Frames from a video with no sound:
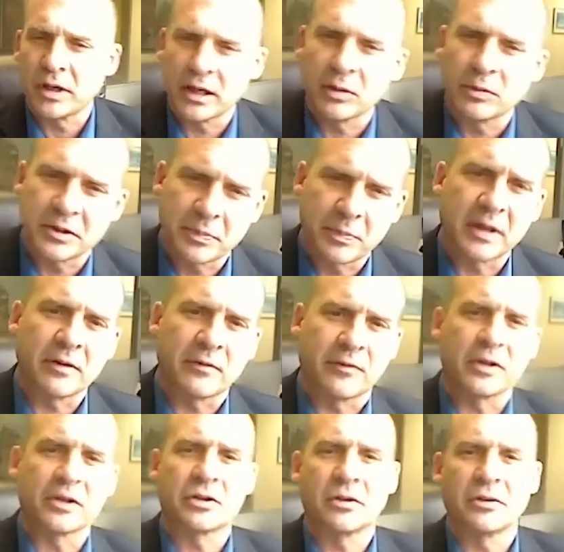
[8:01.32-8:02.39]
it was
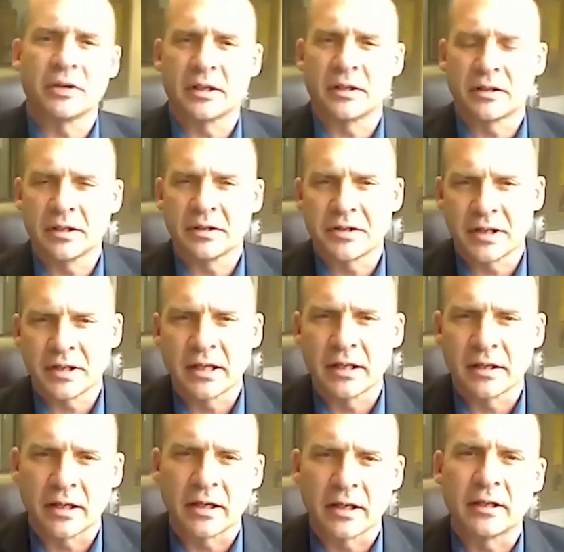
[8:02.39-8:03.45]
beneficial to sit in
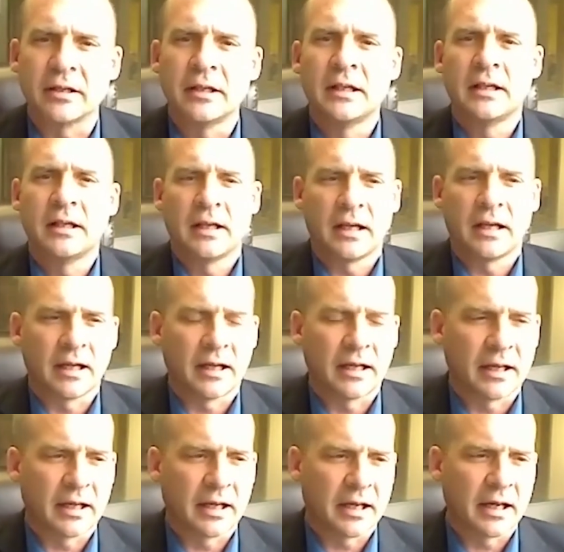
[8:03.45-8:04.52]
there
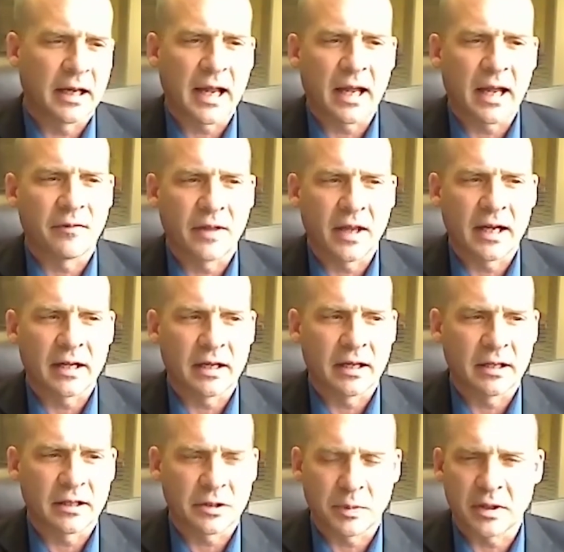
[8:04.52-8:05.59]
and have that
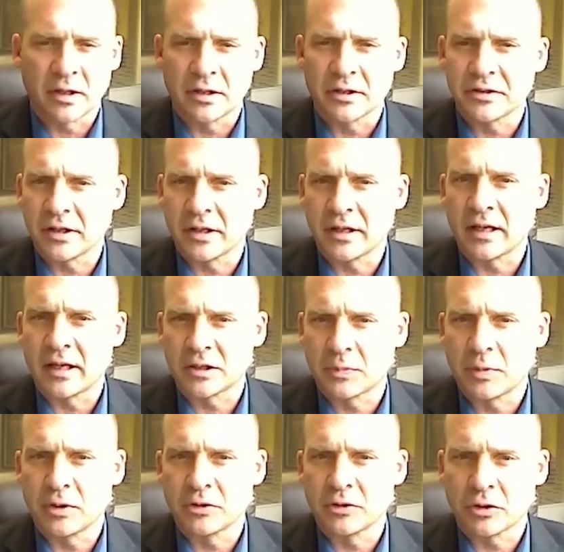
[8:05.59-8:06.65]
experience and that
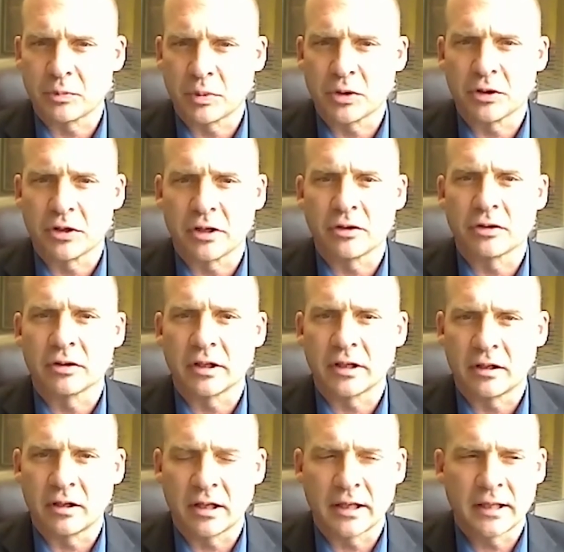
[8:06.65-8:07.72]
exposure pretty early
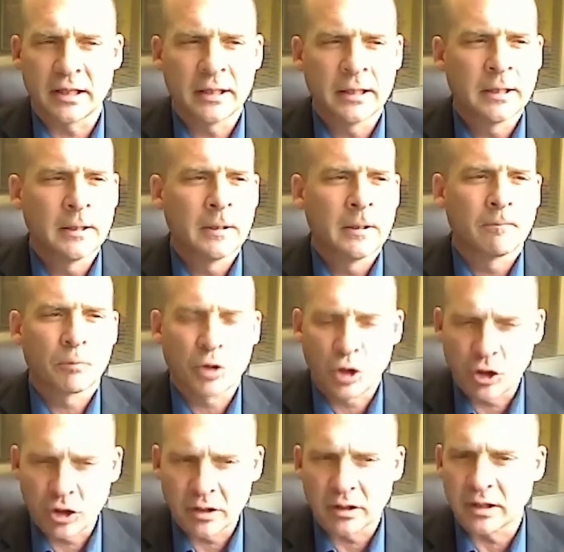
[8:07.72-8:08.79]
on.
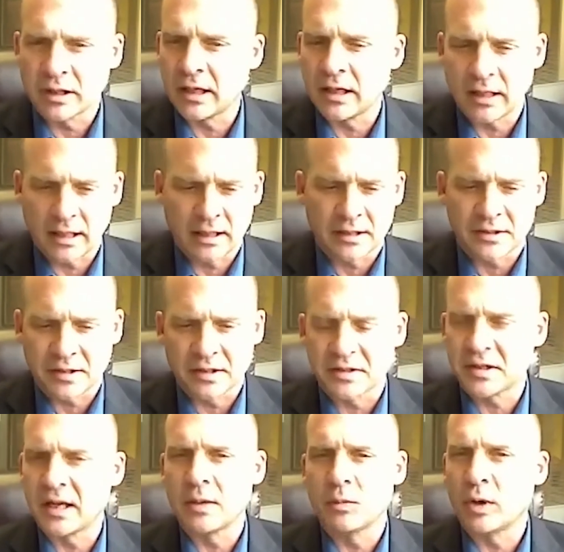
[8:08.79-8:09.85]
Currently, it's the
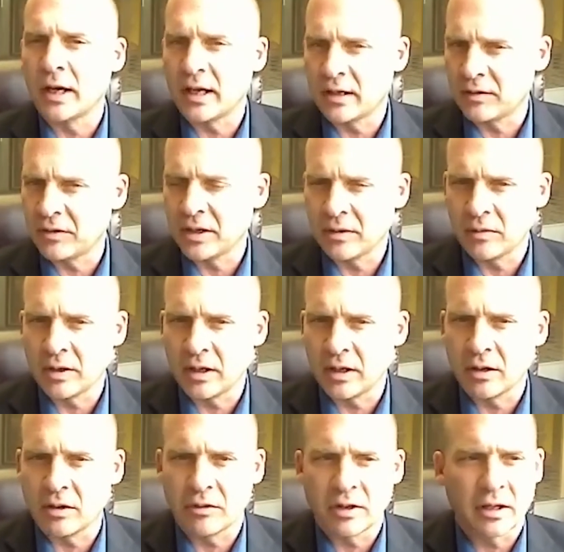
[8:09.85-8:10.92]
same way.
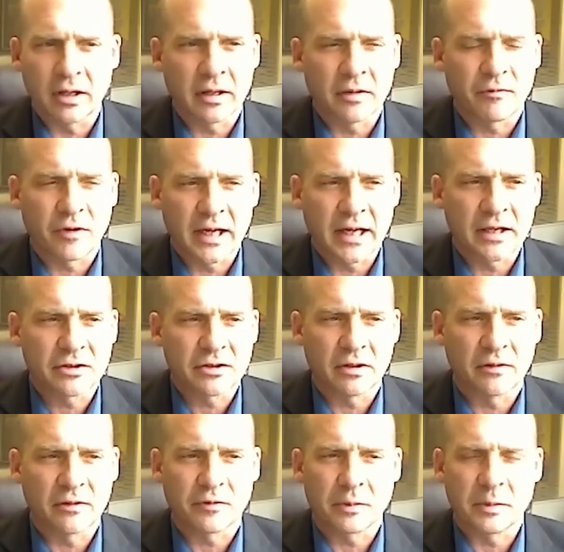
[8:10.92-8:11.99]
The financial
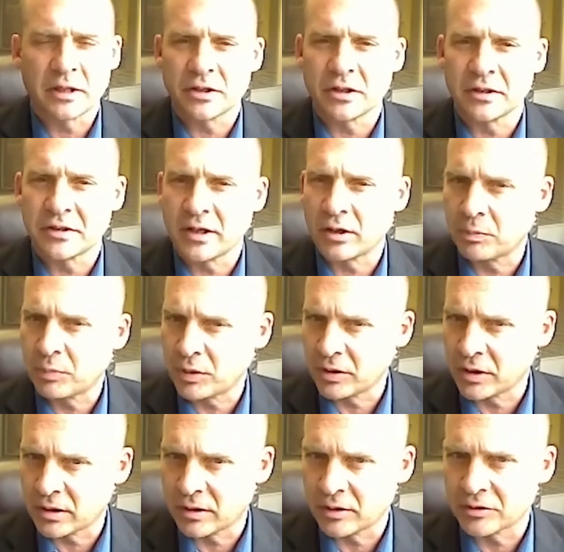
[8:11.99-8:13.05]
information is held pretty
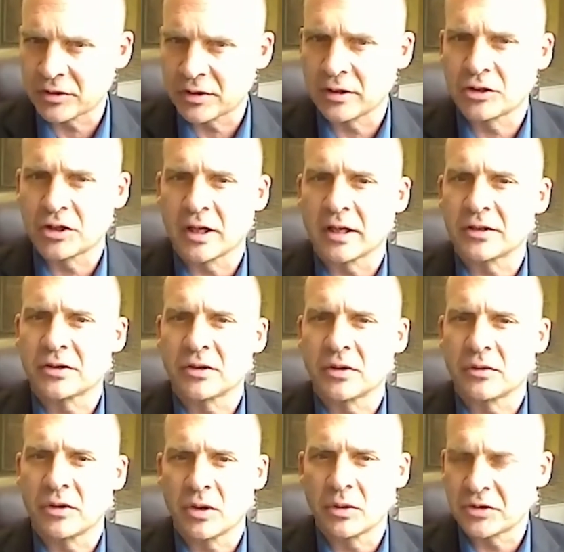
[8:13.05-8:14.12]
close to the chest. So
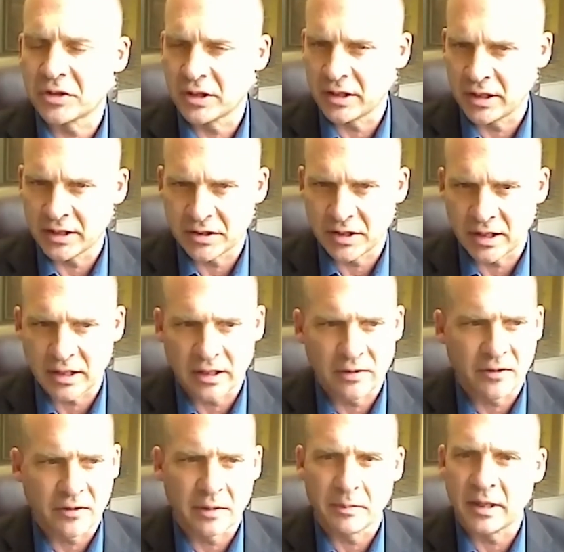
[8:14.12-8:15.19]
those in the executive
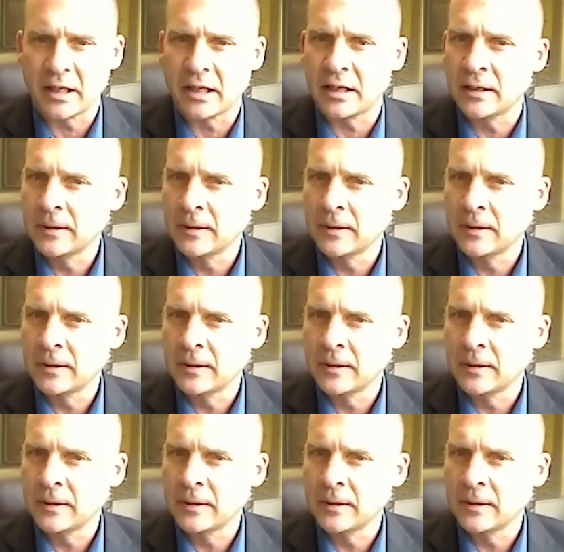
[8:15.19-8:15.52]
committee